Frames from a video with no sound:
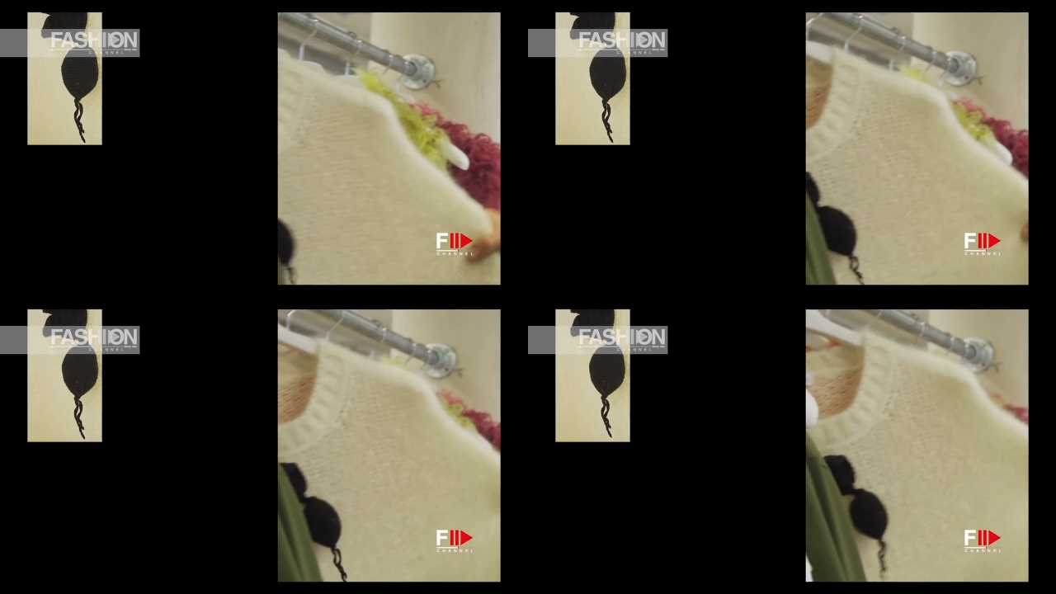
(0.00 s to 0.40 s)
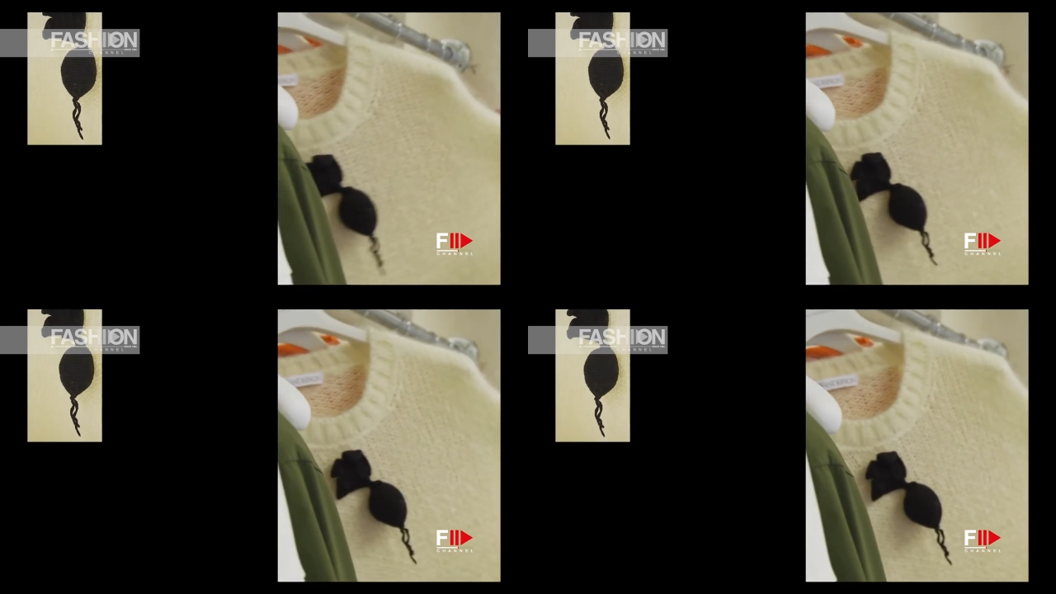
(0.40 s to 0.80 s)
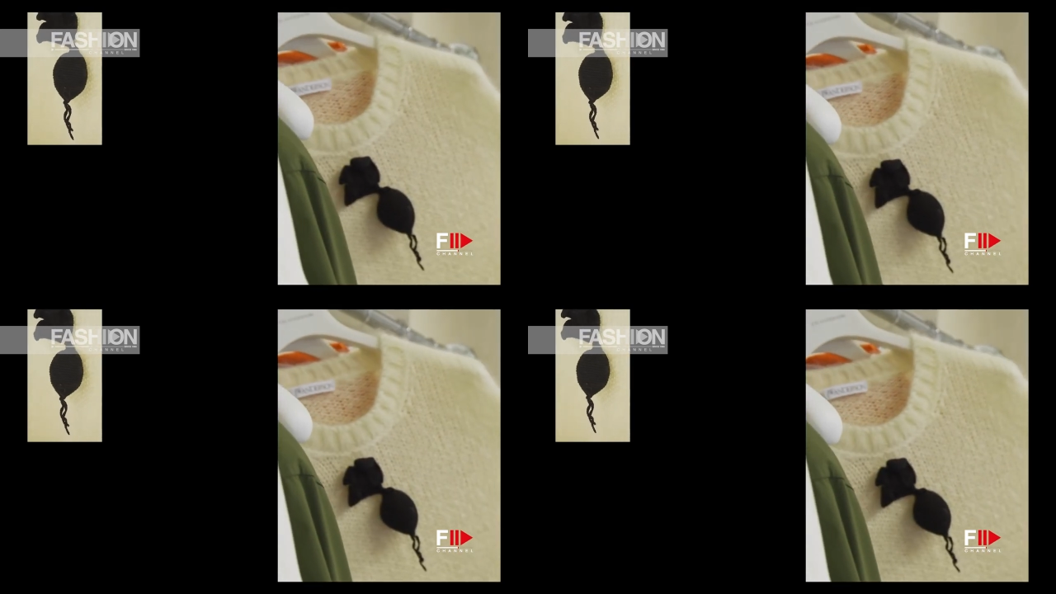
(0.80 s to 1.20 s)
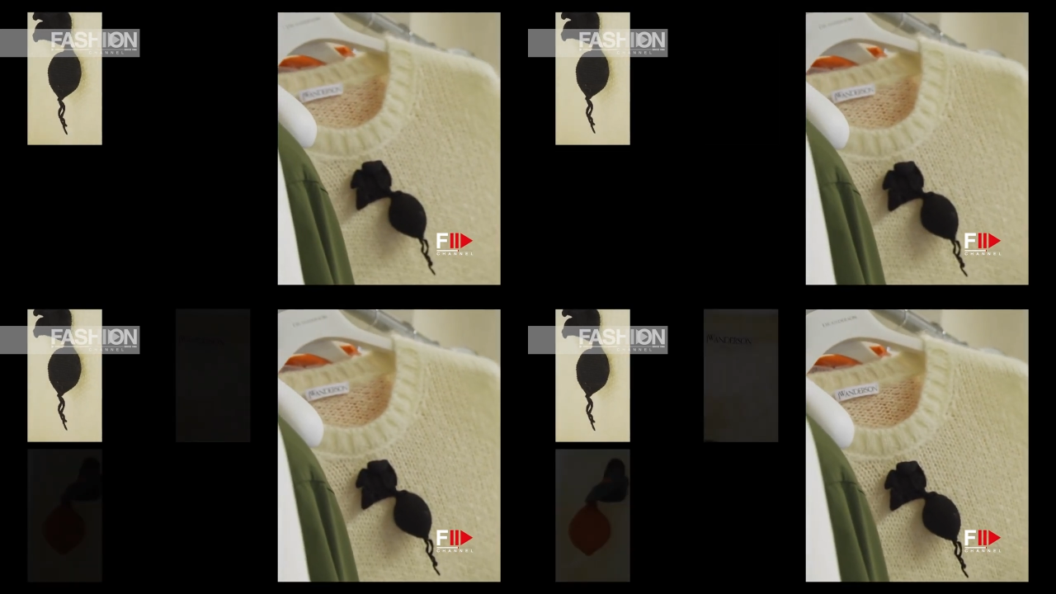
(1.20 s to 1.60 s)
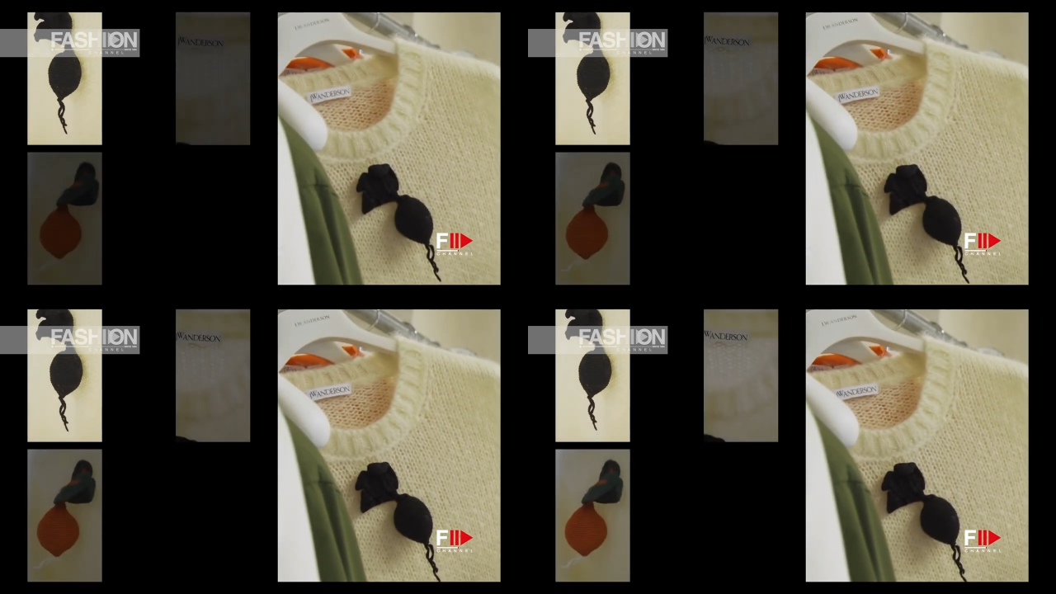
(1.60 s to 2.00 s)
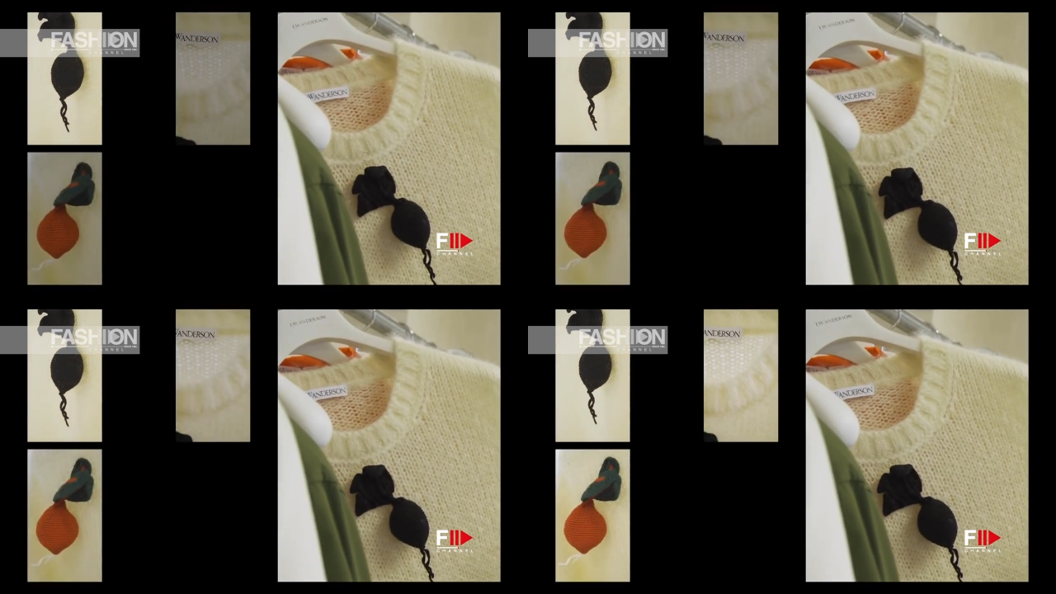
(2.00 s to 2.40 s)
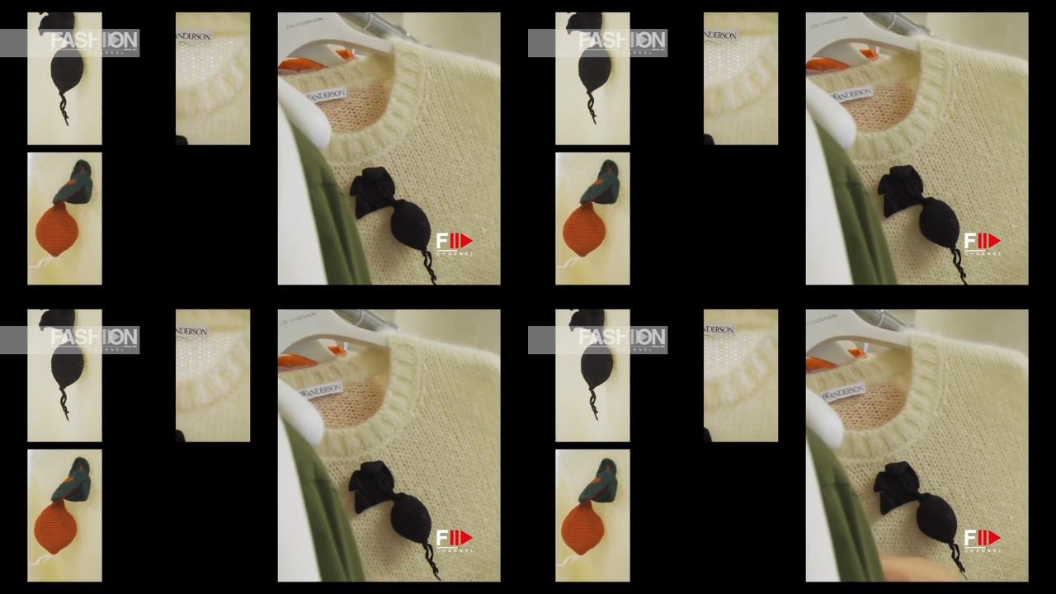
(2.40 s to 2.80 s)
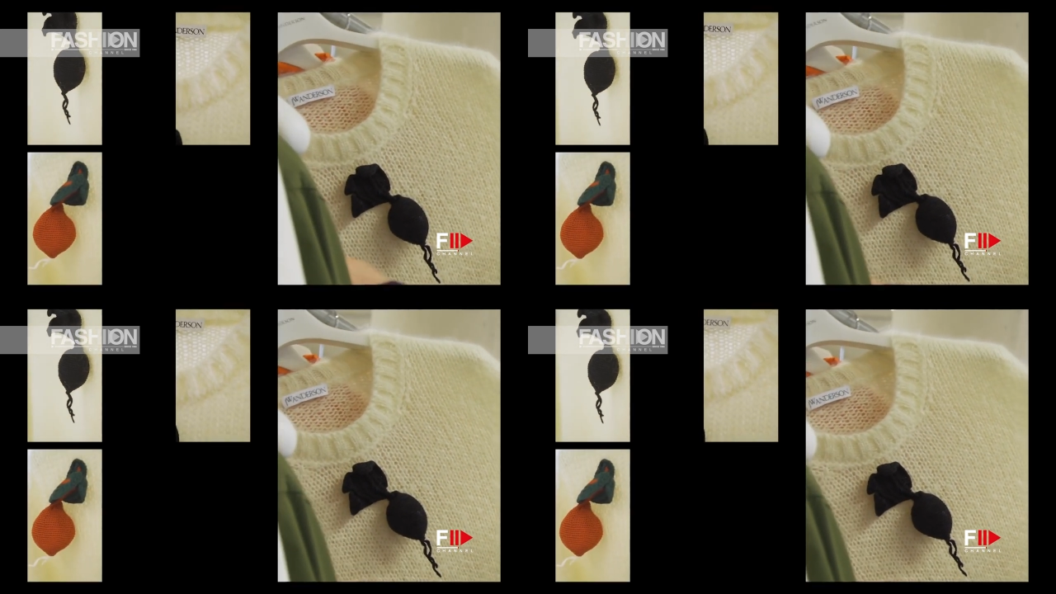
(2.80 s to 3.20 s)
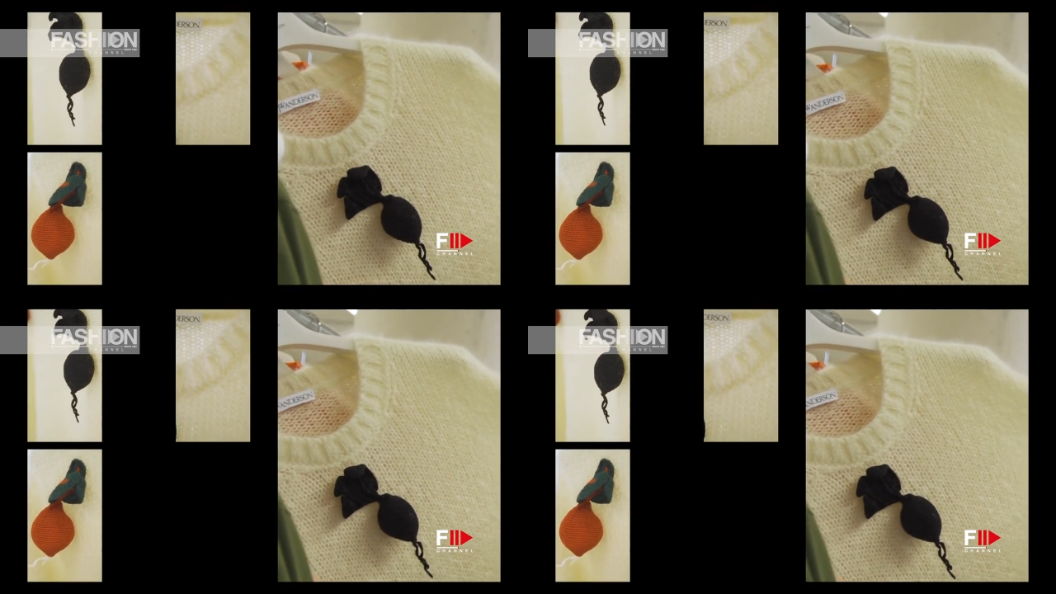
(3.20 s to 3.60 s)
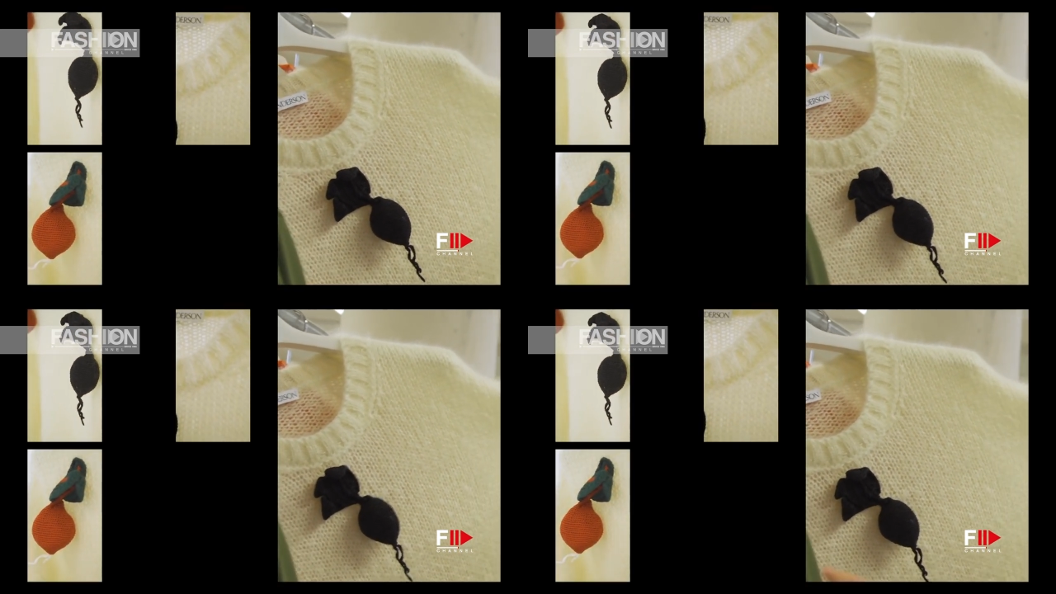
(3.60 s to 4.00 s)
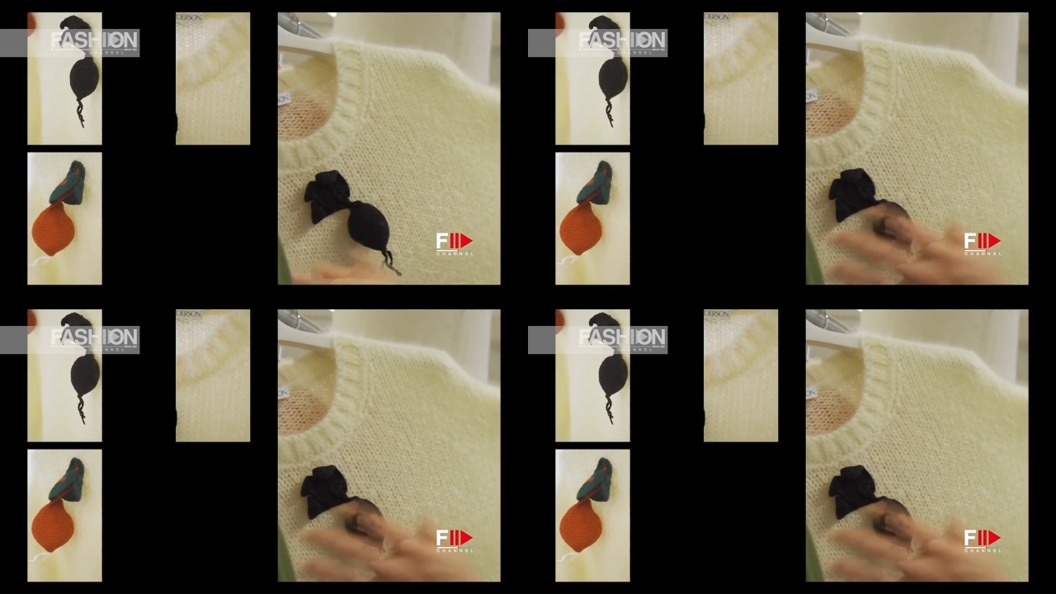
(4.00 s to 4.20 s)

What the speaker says: (no speaker visible)